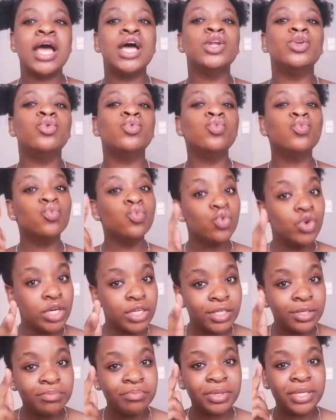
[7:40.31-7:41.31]
It
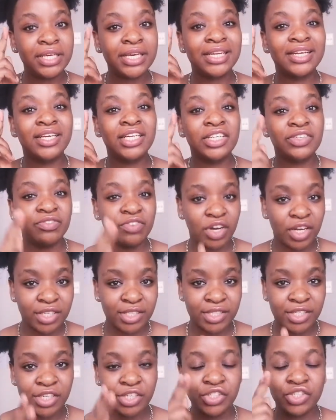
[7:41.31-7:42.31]
would be an
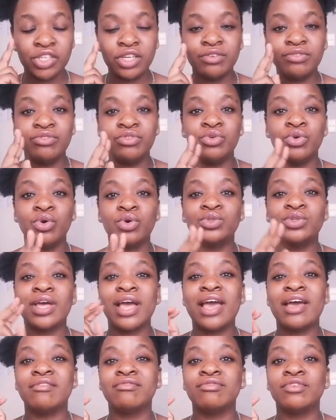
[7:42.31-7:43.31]
advantage if you also
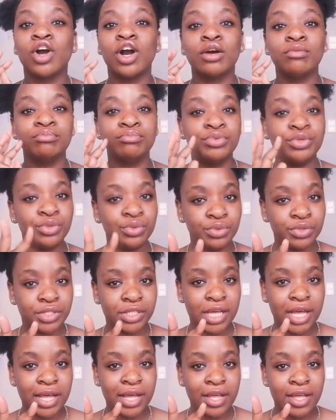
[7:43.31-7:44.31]
have
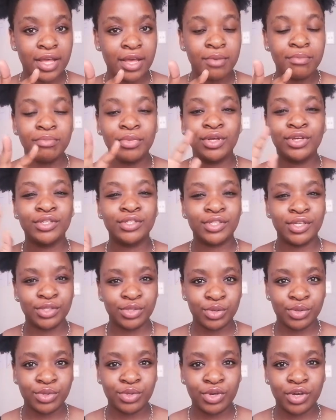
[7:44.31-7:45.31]
computer, because
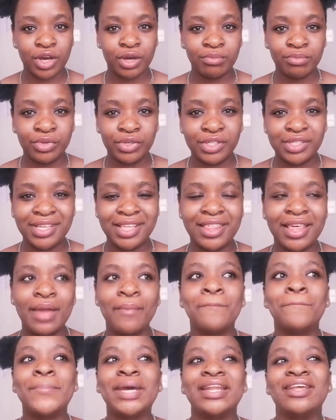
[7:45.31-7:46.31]
there's also computer
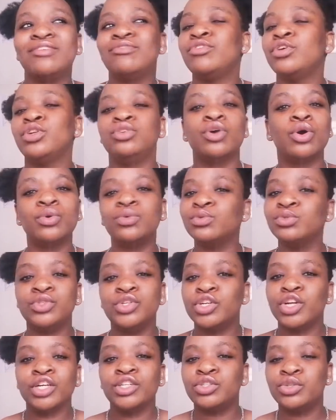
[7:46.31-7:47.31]
there. But if you don't,
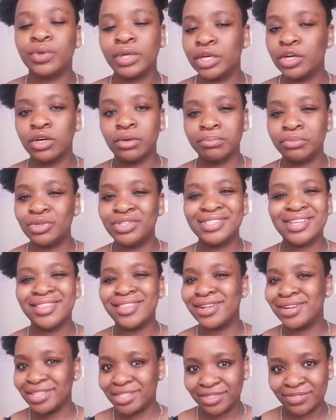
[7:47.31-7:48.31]
you're not doing computer,
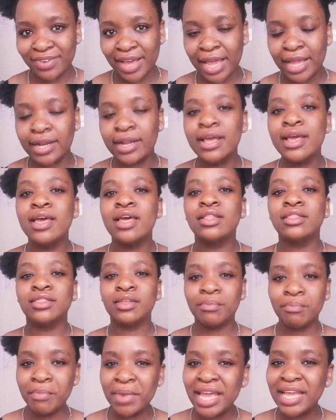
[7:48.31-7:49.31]
then that's fine.
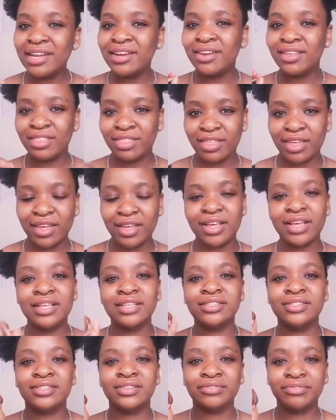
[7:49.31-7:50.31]
The main thing
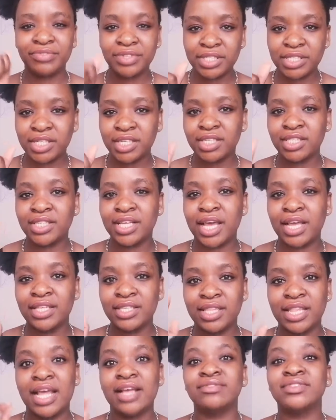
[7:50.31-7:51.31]
is physical
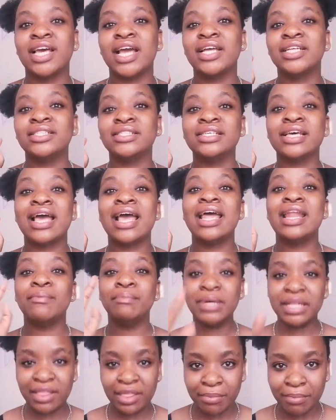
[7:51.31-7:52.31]
science, life science,
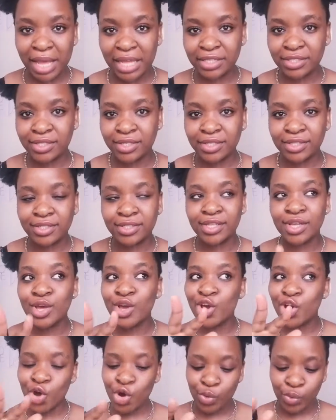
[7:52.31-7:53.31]
and mathematics.
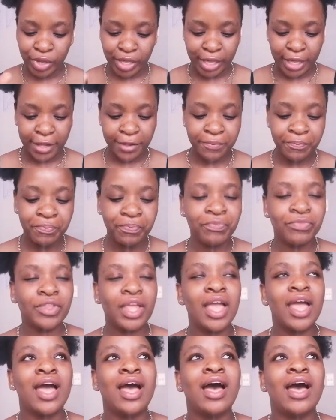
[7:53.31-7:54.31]
Okay,
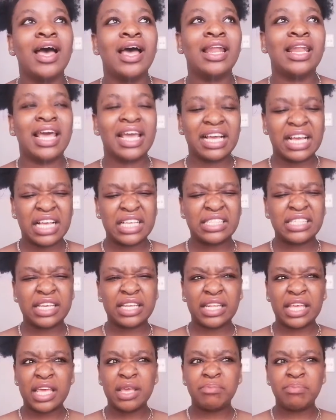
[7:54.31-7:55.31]
like I
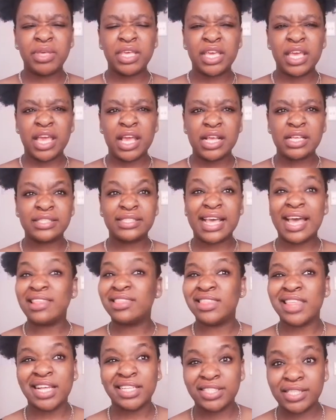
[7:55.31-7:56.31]
said, APS
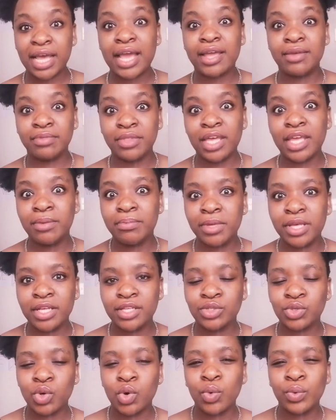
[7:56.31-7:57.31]
at that time, the
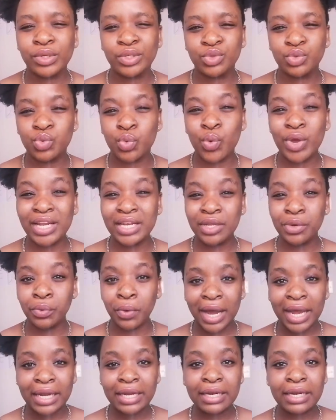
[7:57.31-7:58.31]
APS score was
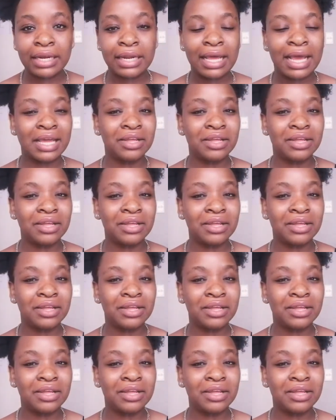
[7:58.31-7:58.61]
21.